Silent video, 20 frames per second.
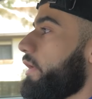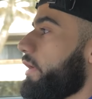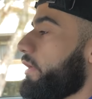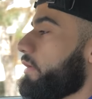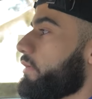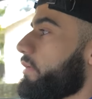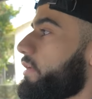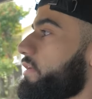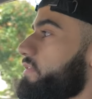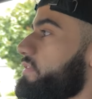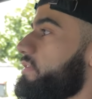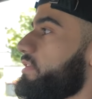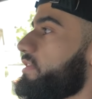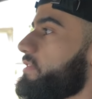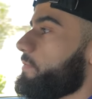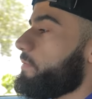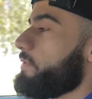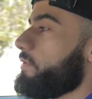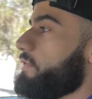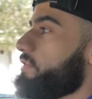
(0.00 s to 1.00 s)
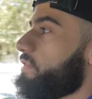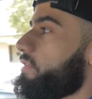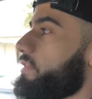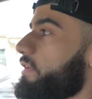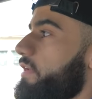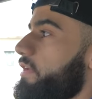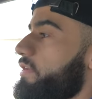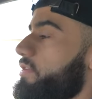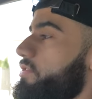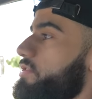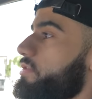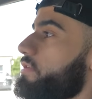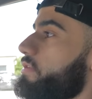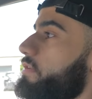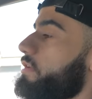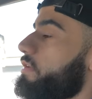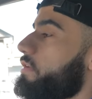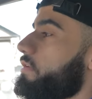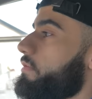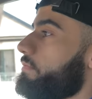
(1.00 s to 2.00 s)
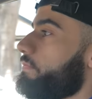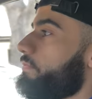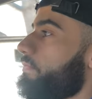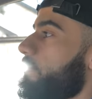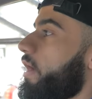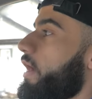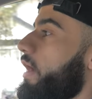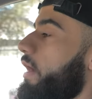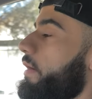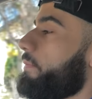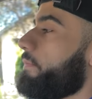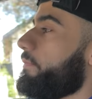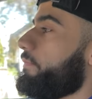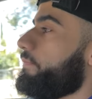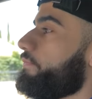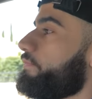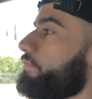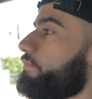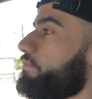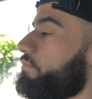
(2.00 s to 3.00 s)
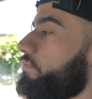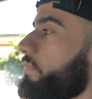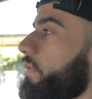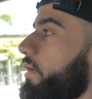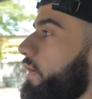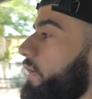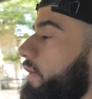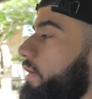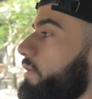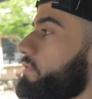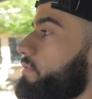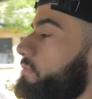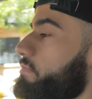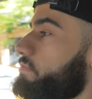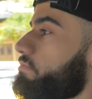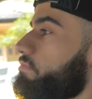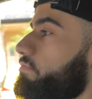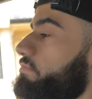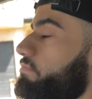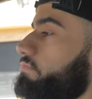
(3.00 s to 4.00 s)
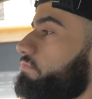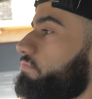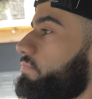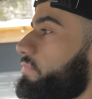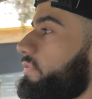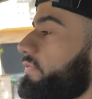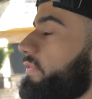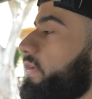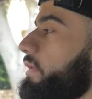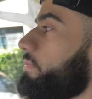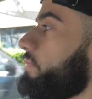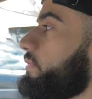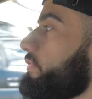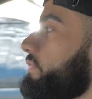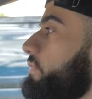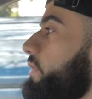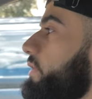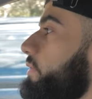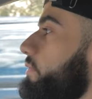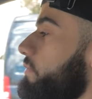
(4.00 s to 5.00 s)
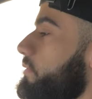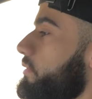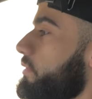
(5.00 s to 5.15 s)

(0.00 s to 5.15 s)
and I guess the experience in the kitchen, um, I guess, developed it for me.